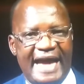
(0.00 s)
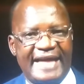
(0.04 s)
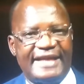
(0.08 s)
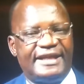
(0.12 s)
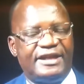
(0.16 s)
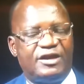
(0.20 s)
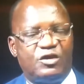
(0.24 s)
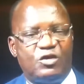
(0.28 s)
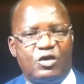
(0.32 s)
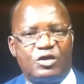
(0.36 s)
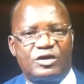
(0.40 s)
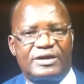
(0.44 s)
I
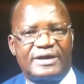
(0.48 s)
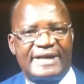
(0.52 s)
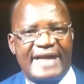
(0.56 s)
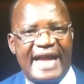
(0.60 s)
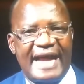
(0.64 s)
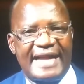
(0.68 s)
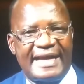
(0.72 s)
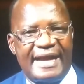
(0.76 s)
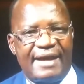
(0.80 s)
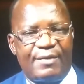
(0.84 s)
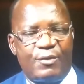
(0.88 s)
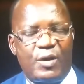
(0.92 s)
did not
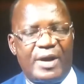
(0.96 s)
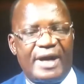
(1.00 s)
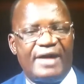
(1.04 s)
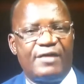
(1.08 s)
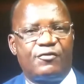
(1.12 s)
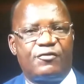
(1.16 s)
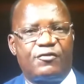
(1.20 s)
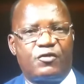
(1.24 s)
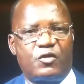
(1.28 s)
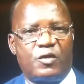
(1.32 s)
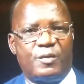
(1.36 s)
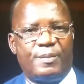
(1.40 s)
run
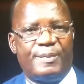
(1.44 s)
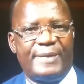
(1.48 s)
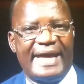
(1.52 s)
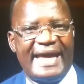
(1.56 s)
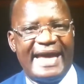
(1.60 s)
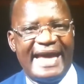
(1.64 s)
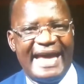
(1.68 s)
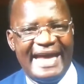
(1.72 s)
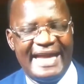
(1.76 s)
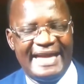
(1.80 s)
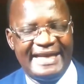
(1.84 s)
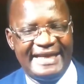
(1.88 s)
away from
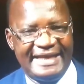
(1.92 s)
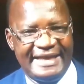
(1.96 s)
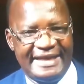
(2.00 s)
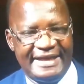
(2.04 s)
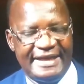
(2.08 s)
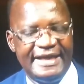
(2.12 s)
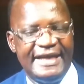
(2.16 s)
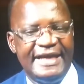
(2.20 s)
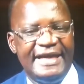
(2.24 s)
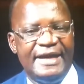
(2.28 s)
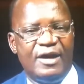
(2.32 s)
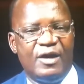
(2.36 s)

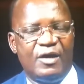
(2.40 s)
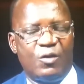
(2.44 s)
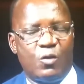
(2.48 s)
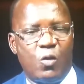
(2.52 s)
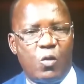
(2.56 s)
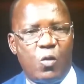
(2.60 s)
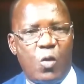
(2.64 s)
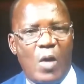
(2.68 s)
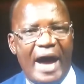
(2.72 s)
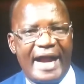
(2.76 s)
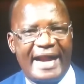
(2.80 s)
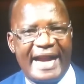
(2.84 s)
any
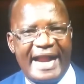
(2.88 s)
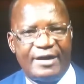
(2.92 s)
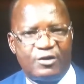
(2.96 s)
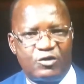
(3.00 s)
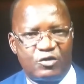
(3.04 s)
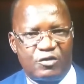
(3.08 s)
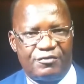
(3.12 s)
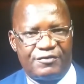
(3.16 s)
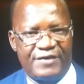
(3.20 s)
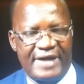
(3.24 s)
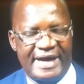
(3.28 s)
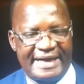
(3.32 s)

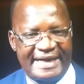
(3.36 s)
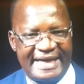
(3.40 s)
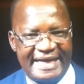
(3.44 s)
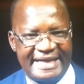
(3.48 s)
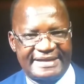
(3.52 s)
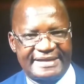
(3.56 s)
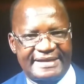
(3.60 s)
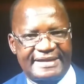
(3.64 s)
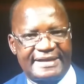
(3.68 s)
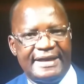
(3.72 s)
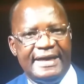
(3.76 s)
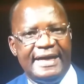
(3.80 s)
warrant of
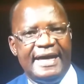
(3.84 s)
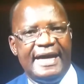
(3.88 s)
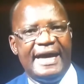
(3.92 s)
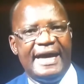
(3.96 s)
arrest.